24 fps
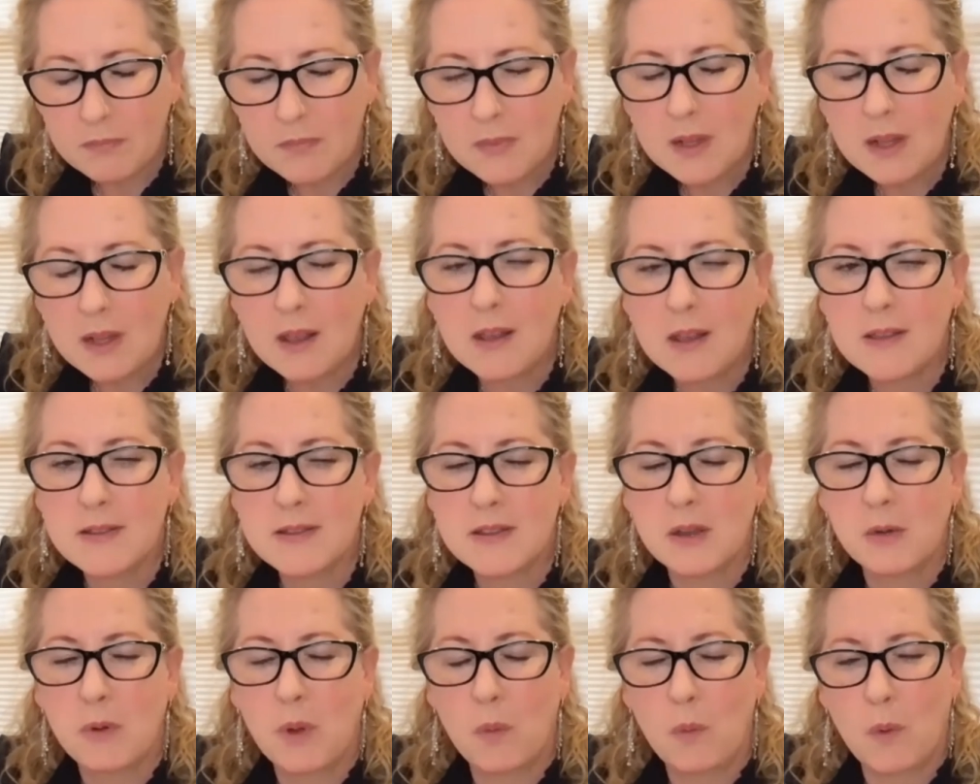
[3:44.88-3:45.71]
And
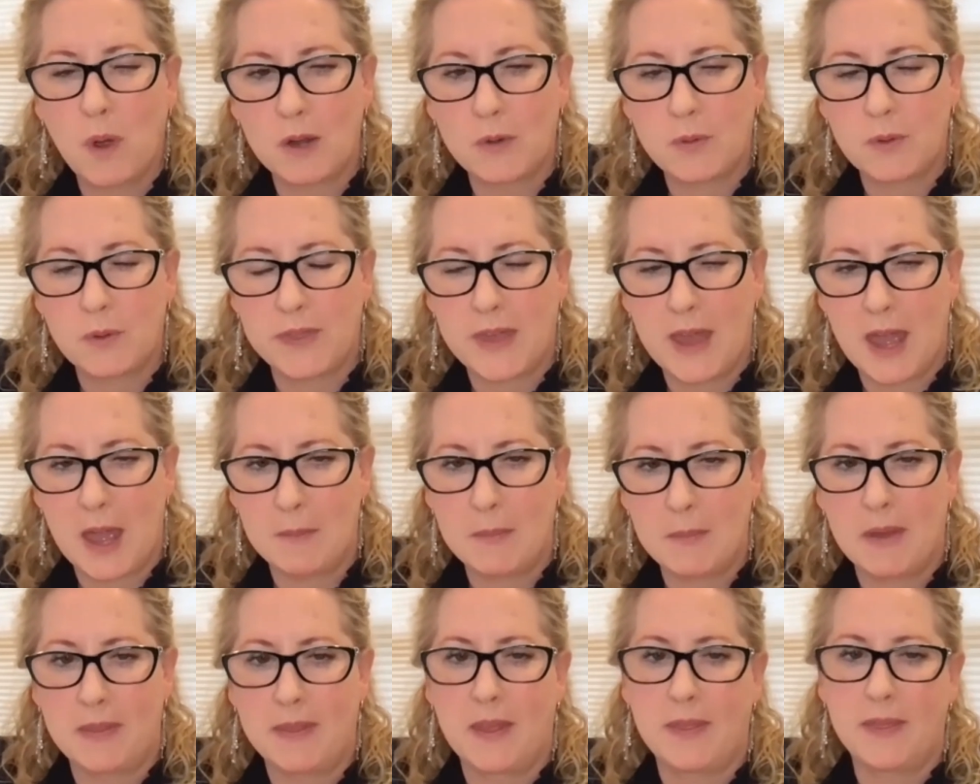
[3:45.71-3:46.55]
so we worked with
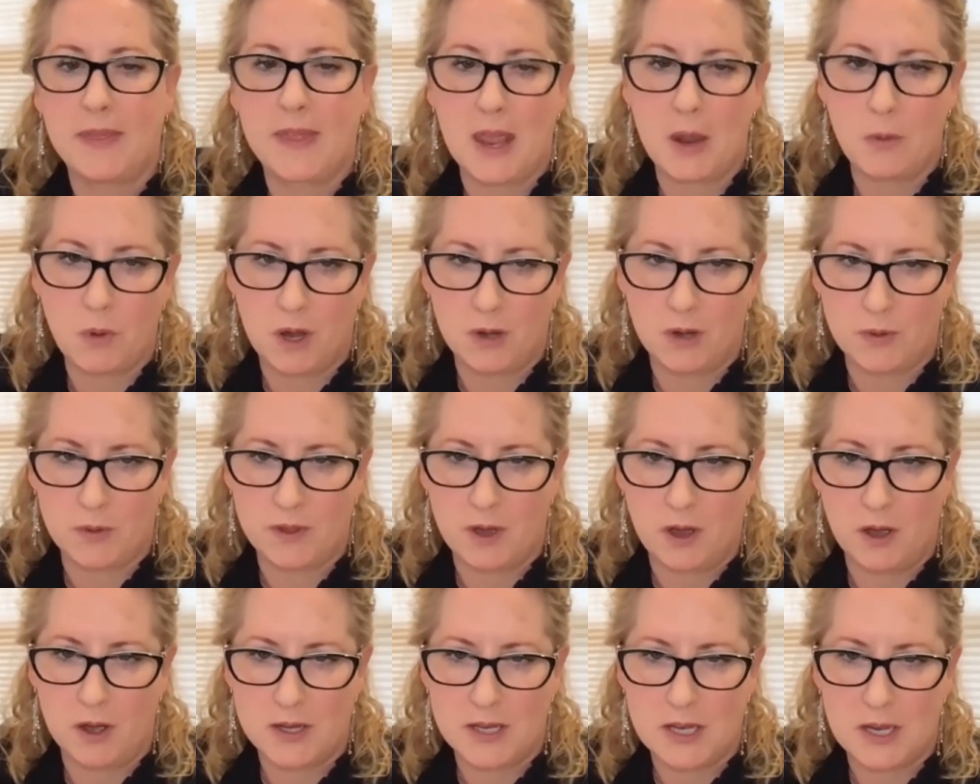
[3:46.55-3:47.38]
them, and then they worked with
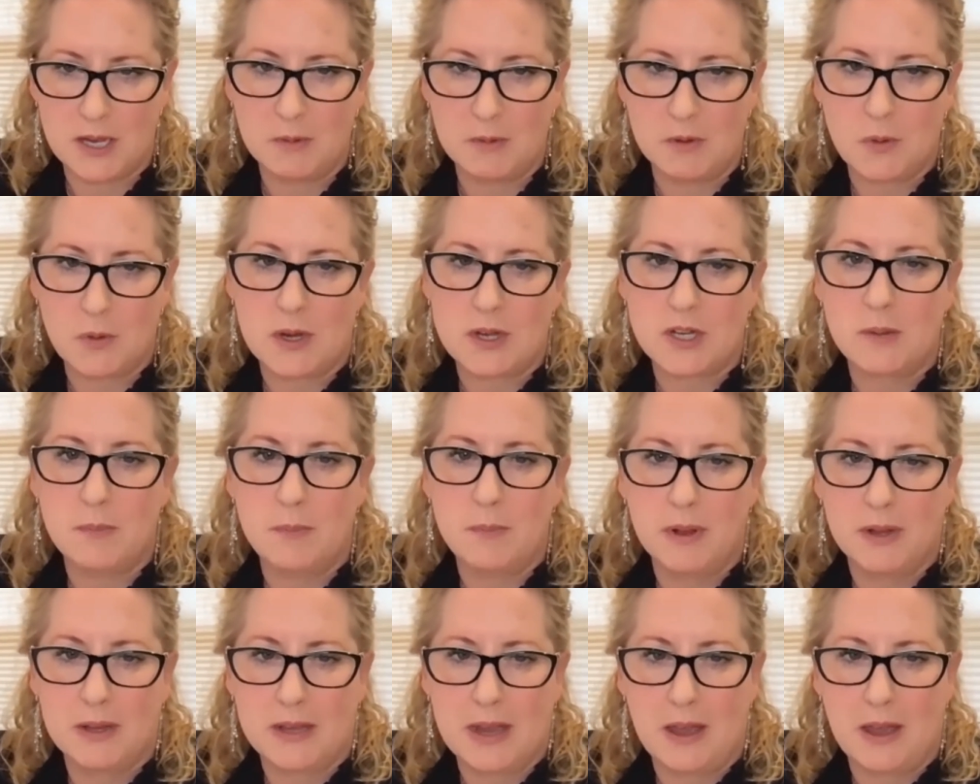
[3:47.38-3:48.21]
our team to actually
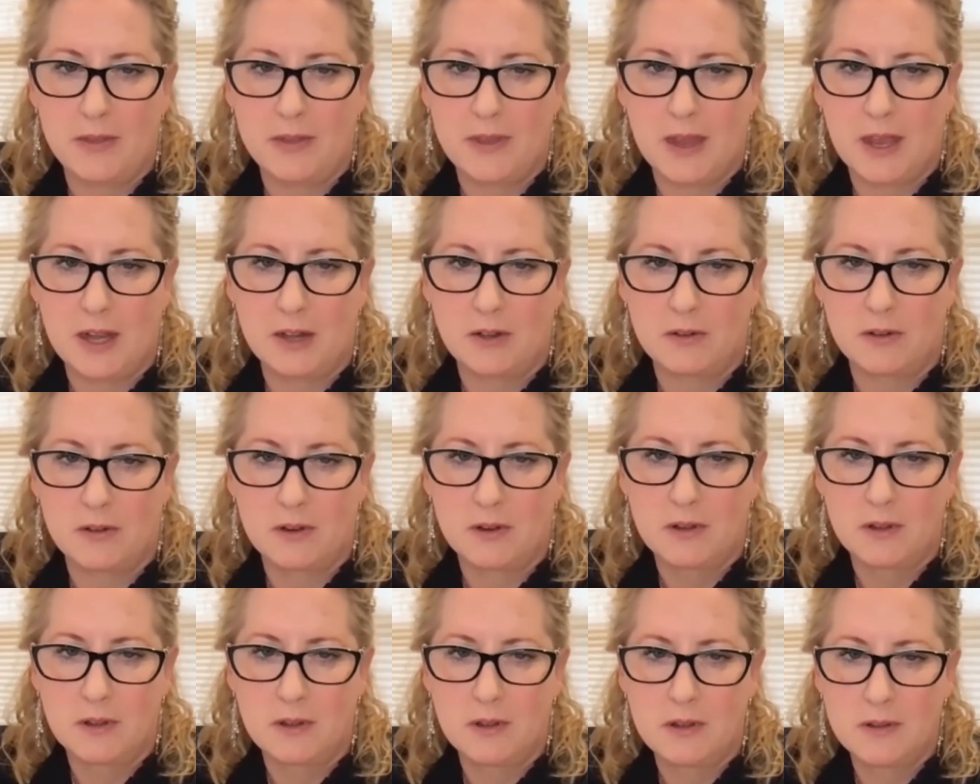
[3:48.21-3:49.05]
build out the end
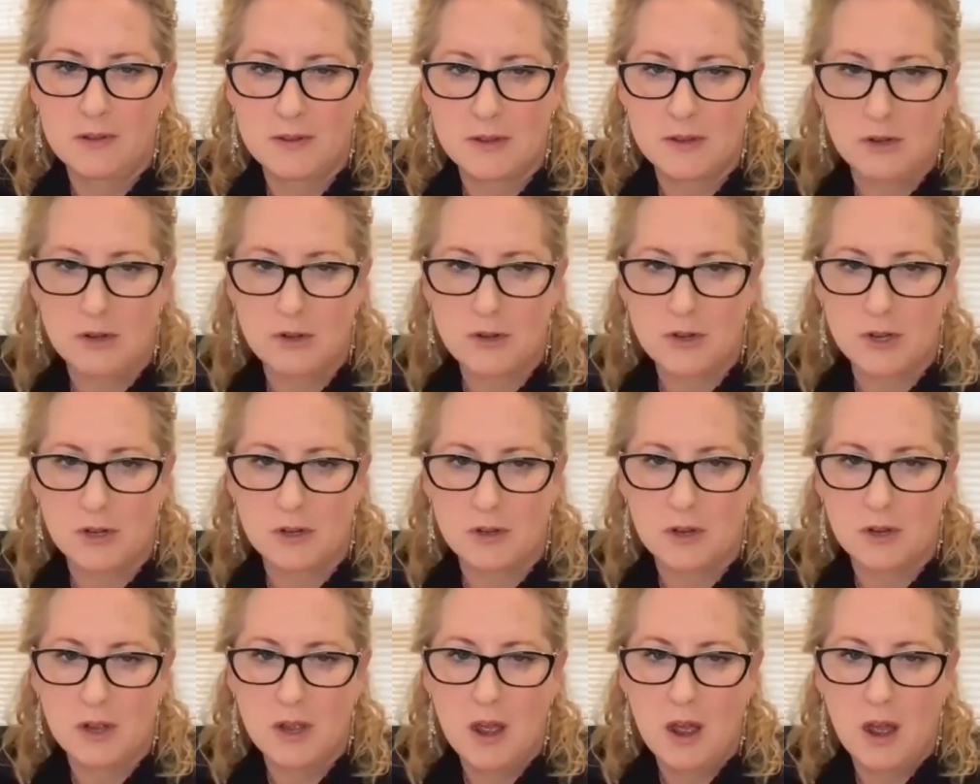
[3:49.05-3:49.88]
solution.